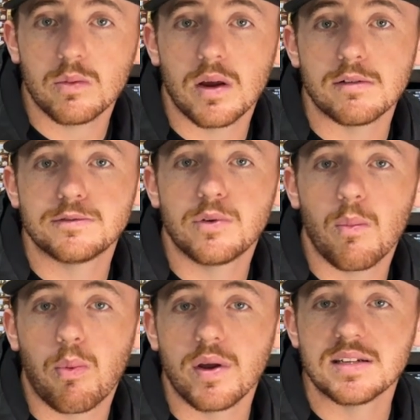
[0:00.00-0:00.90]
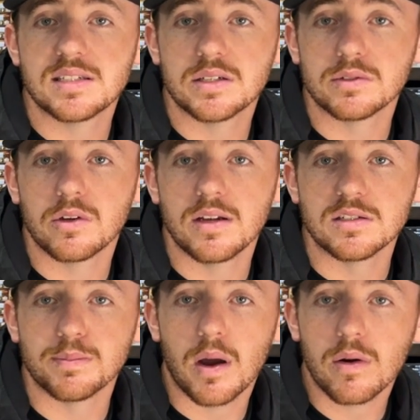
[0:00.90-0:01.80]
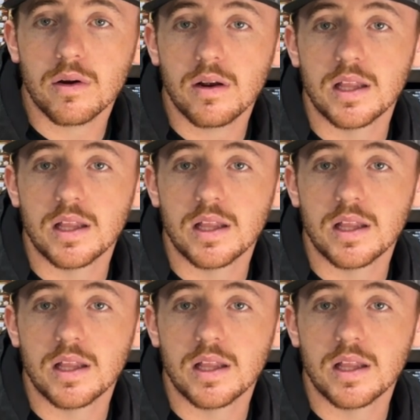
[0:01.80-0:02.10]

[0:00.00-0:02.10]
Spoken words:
we're at 4.7 grains of powder,